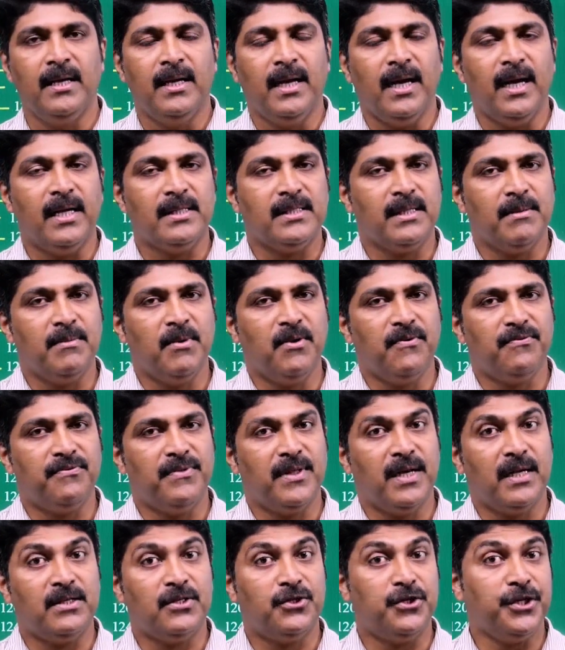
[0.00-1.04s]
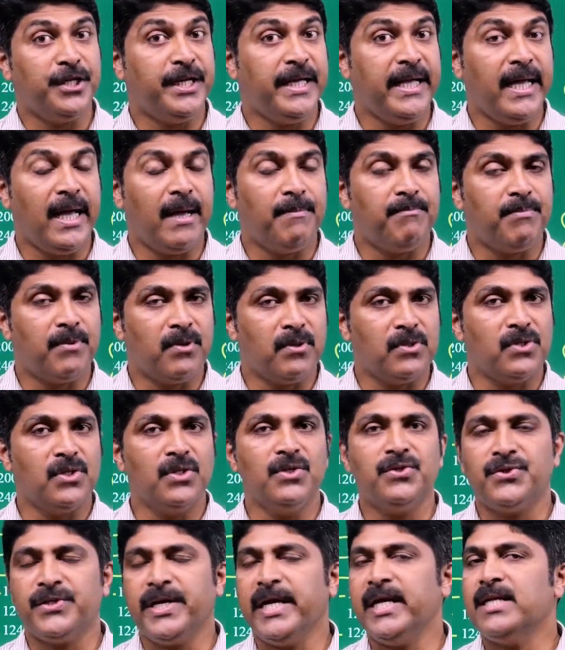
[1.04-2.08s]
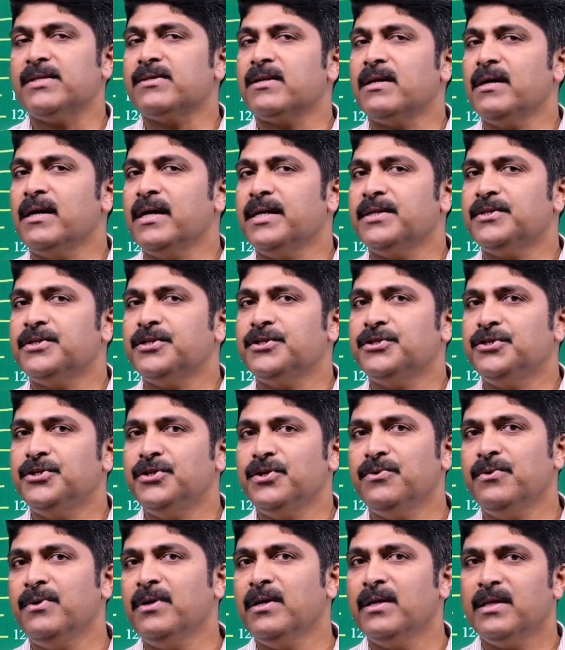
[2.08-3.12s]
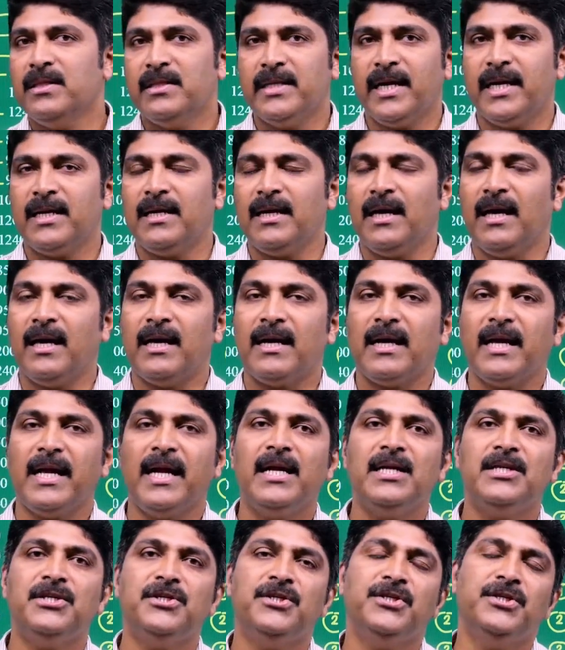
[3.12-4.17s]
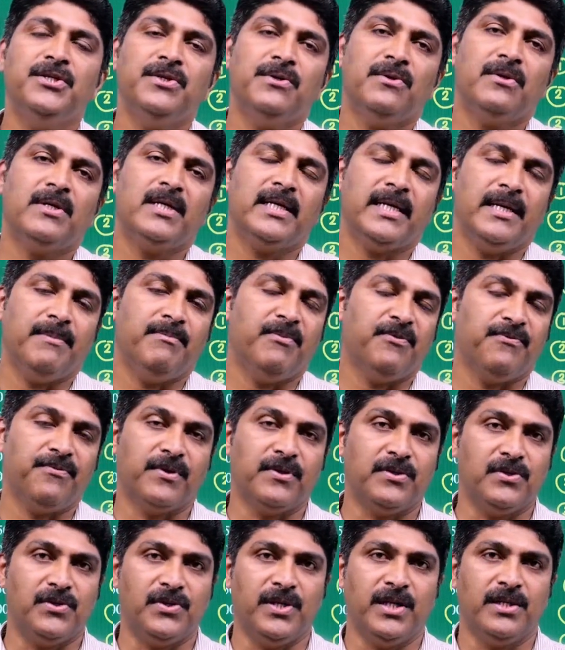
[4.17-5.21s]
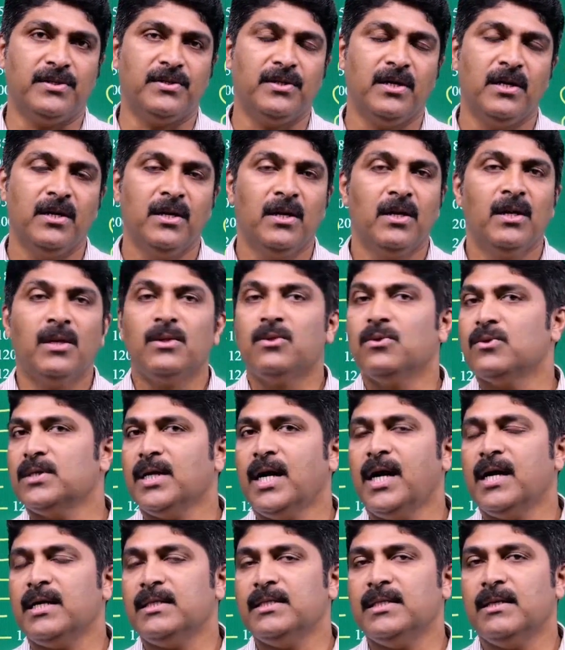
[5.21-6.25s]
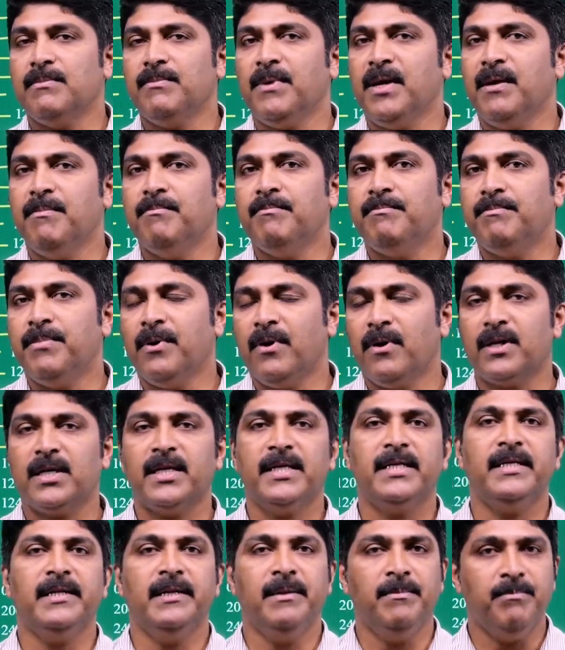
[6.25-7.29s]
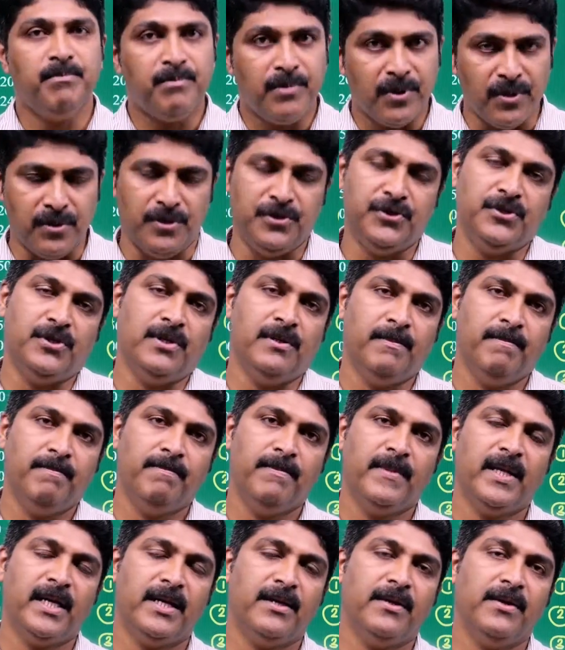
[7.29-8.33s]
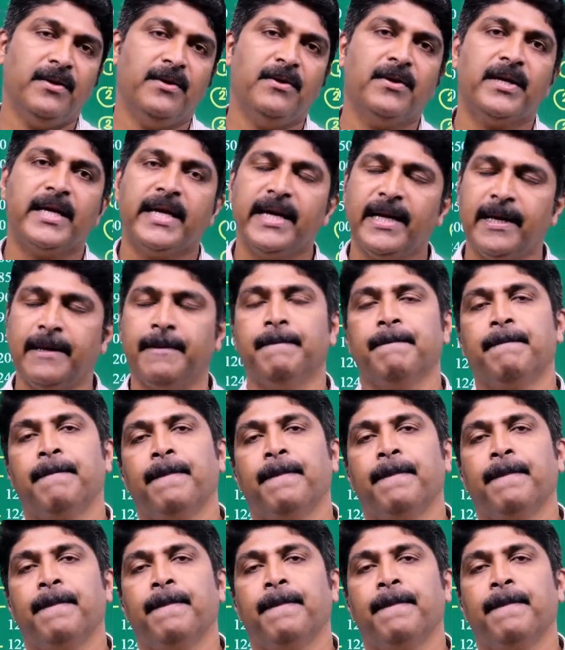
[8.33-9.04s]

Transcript: And some of the tricky approaching styles related to that ratio type of questions. Those are some important inputs that you can